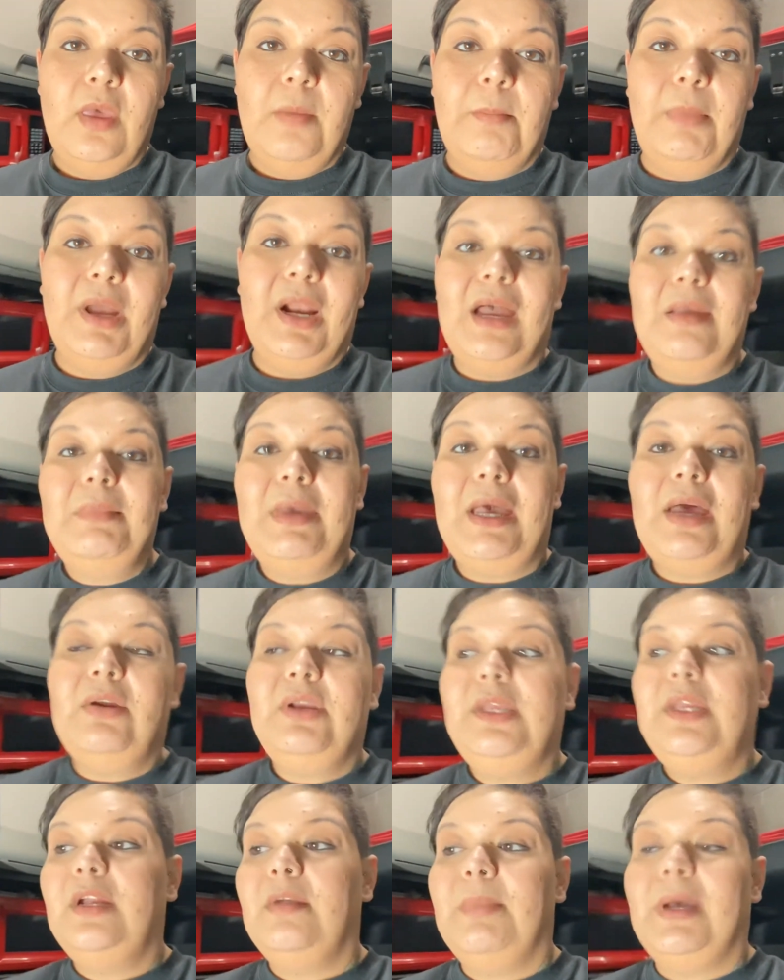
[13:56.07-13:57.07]
But I'm out
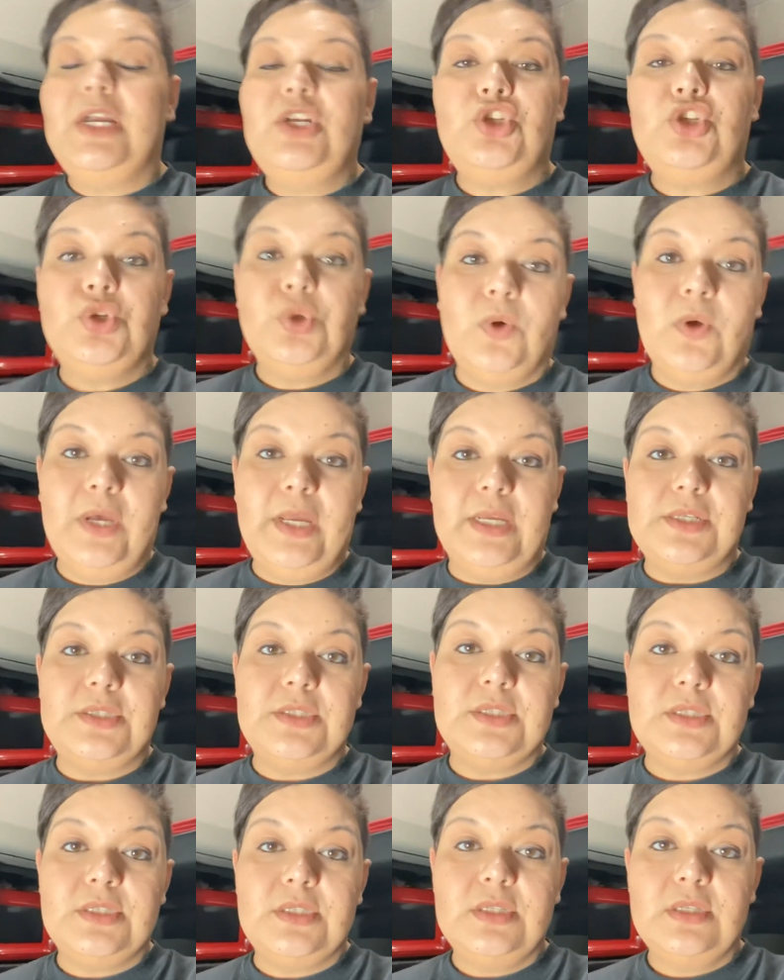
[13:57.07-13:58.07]
here by
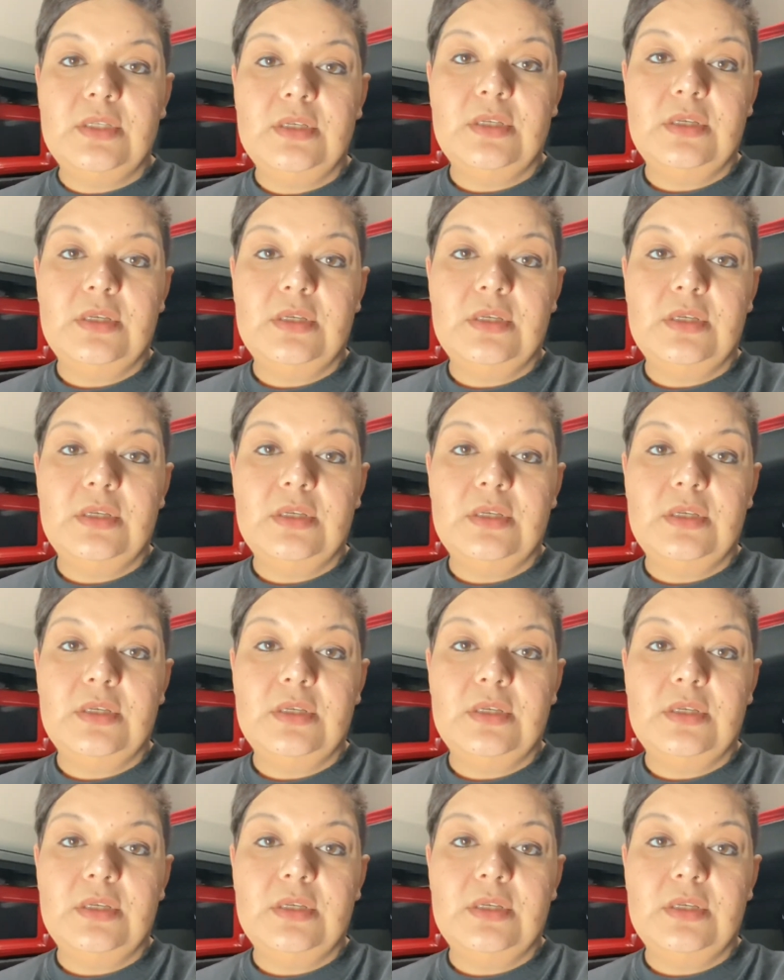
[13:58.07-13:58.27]
choice.